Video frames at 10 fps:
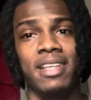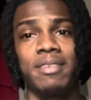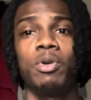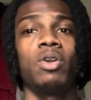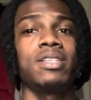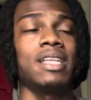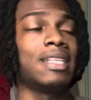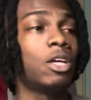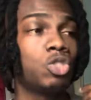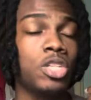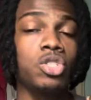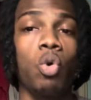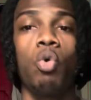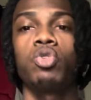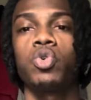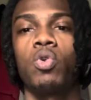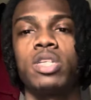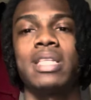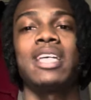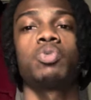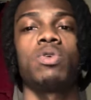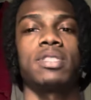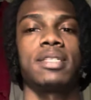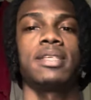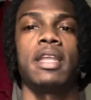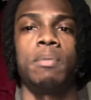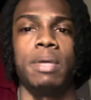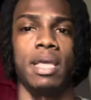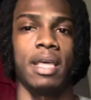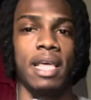To be honest, this whole tour that's what's excited me.